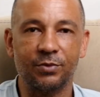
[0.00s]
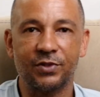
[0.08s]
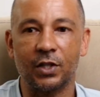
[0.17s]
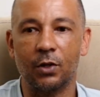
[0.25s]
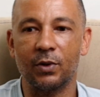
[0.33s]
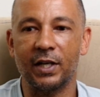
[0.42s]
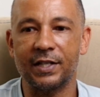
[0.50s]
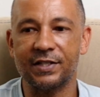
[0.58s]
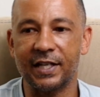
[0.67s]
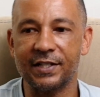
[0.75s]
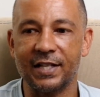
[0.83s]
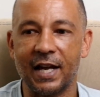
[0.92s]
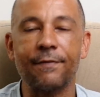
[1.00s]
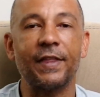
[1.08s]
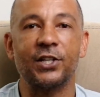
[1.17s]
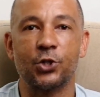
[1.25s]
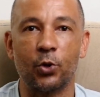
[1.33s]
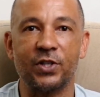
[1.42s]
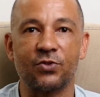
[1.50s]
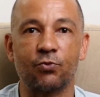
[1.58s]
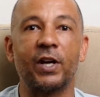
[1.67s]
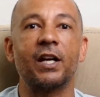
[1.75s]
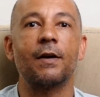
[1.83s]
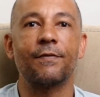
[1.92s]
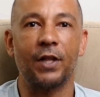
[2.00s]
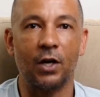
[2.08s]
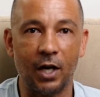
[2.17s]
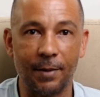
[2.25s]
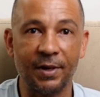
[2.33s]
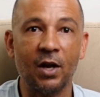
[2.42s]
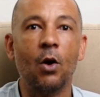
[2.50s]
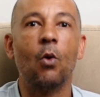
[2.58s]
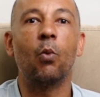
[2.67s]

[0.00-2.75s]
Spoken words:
so it's nice to have that choice right off the hop